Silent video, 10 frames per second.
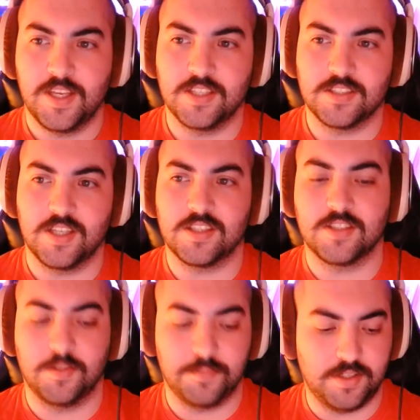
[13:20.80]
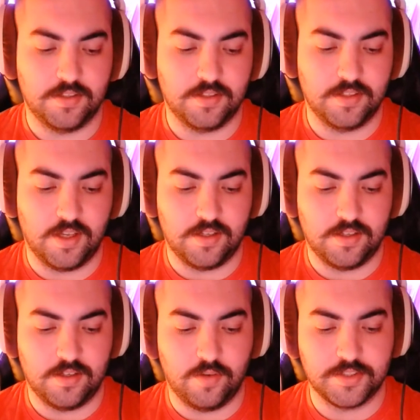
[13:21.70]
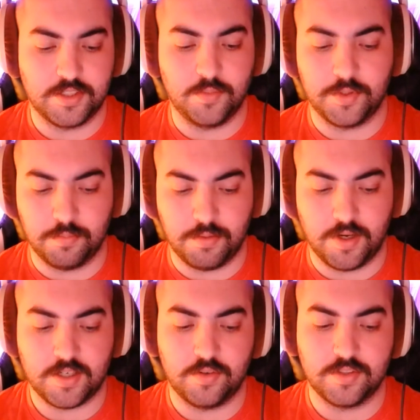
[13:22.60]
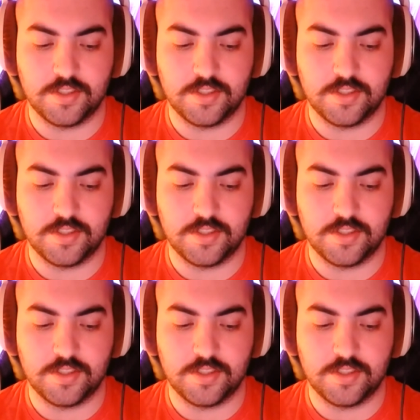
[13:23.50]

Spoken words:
Is that something that obviously with your background,